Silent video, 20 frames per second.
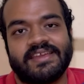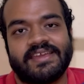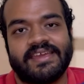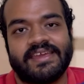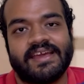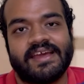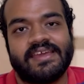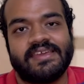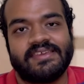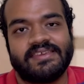
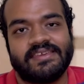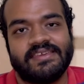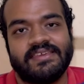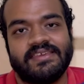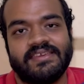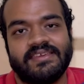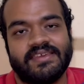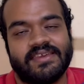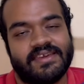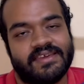
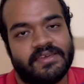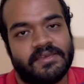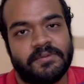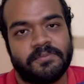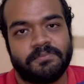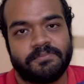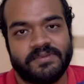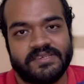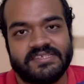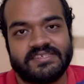AIEEA
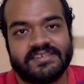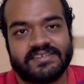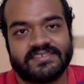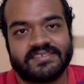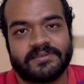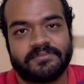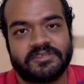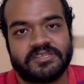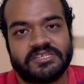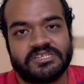PG
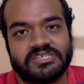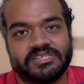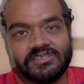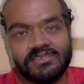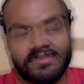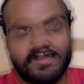examination.